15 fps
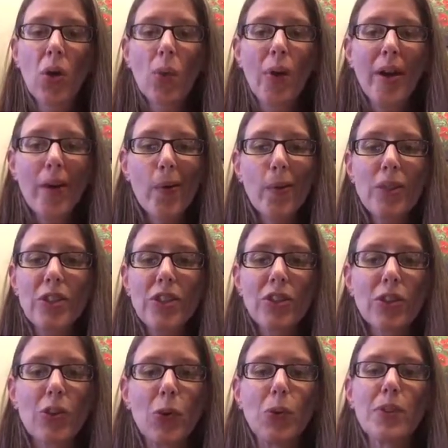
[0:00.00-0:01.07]
write out what
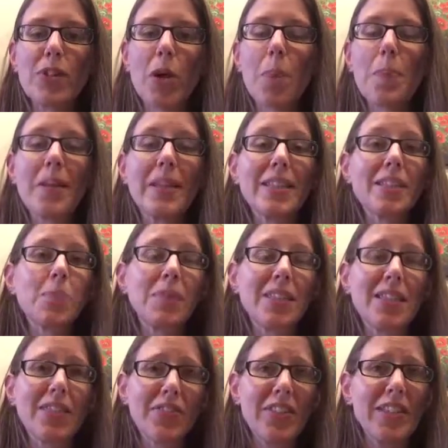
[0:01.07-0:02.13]
your goals are. Be as
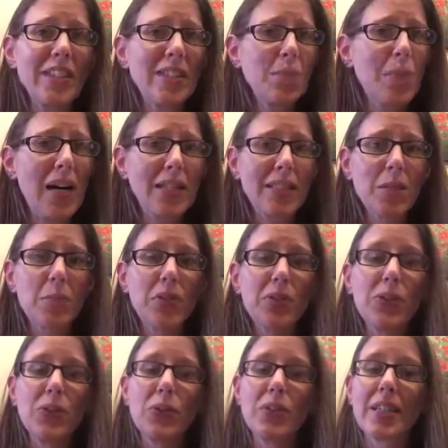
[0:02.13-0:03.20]
specific as possible
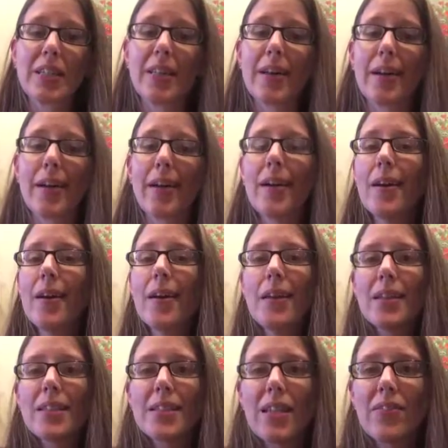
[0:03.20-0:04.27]
using that
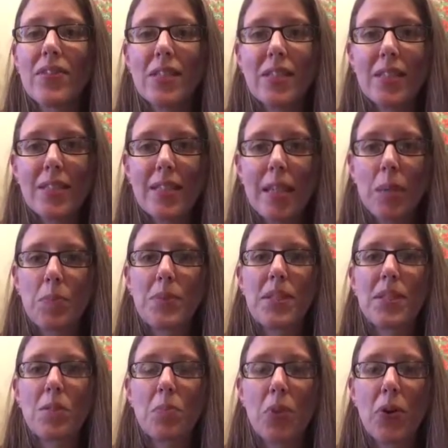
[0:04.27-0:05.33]
7-step
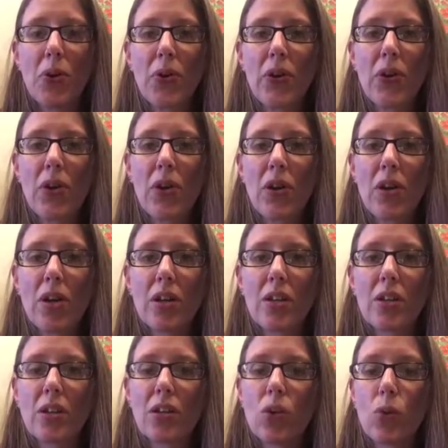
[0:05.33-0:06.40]
smarter
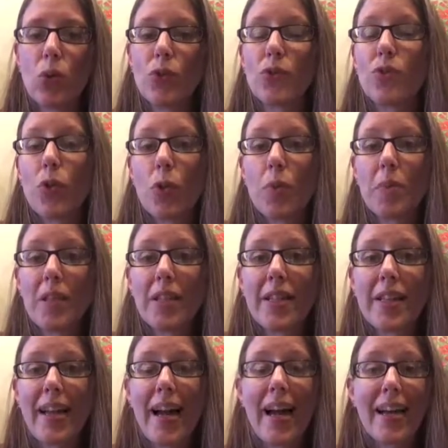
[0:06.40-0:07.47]
goals
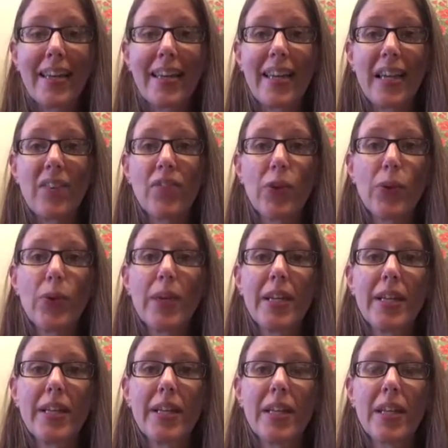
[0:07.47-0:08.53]
formula that I gave you
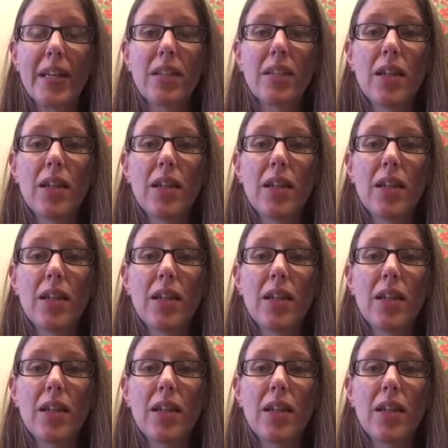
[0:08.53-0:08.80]
in